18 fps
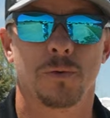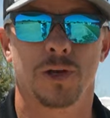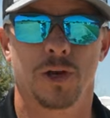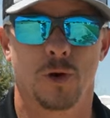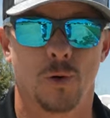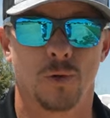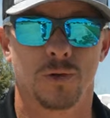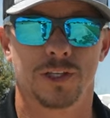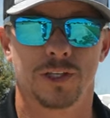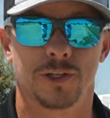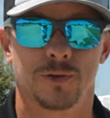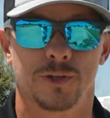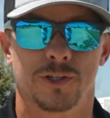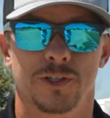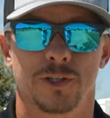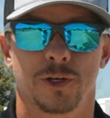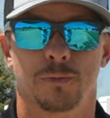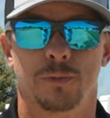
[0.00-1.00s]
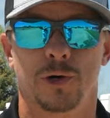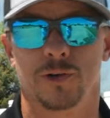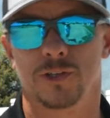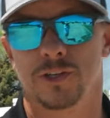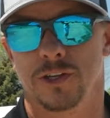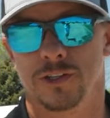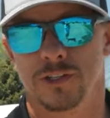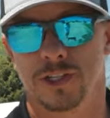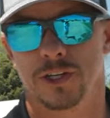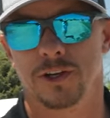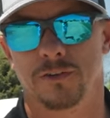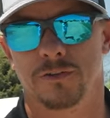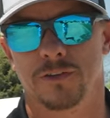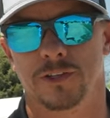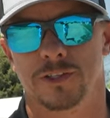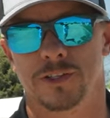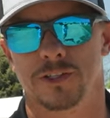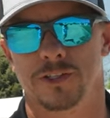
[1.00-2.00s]
we only use steel posts on cedar
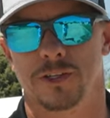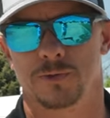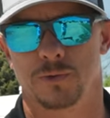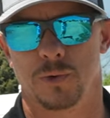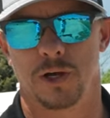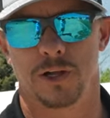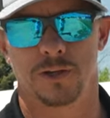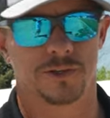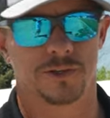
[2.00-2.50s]
fences as well.